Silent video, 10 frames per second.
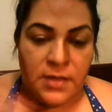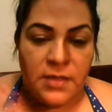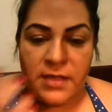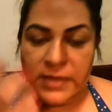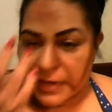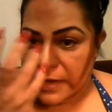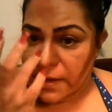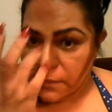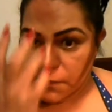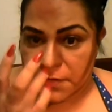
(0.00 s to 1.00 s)
Again, I have
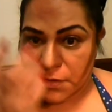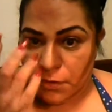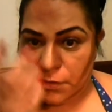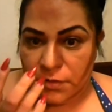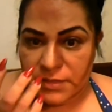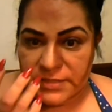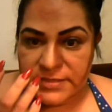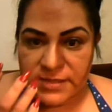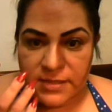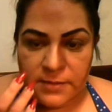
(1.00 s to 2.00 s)
a very oily
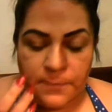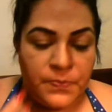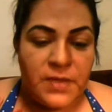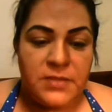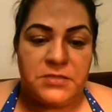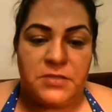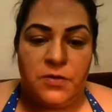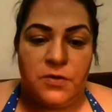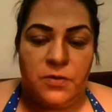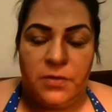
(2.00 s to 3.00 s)
skin,
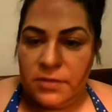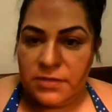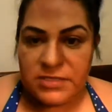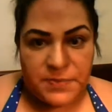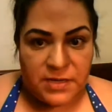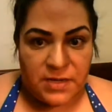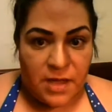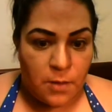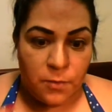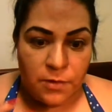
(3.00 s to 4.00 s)
so this may
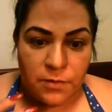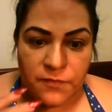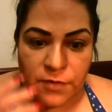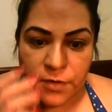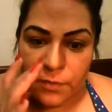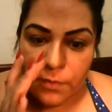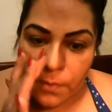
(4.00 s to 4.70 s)
not work for you,